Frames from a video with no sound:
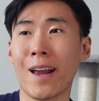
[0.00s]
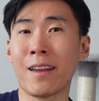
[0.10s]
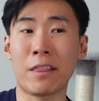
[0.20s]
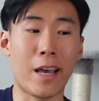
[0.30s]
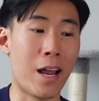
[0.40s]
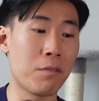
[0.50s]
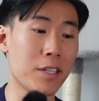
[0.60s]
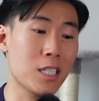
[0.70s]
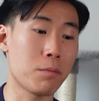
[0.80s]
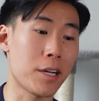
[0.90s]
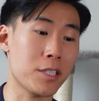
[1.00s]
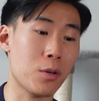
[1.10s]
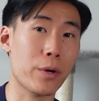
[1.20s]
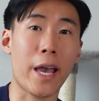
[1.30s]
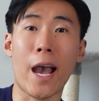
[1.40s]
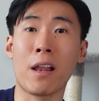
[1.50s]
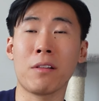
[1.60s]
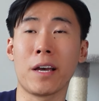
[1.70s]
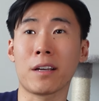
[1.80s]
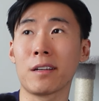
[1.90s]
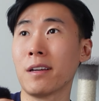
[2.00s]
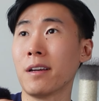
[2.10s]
and at the end of this semester we had like